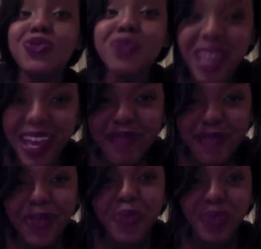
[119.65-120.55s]
name
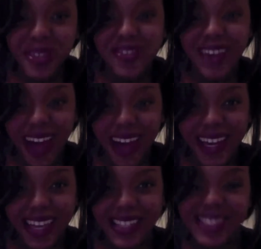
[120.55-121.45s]
it, we've got
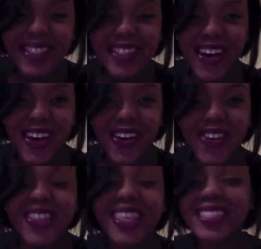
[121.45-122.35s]
it.
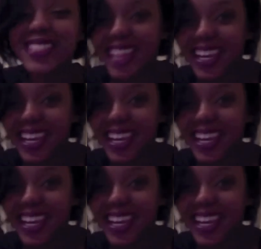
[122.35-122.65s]
So, stay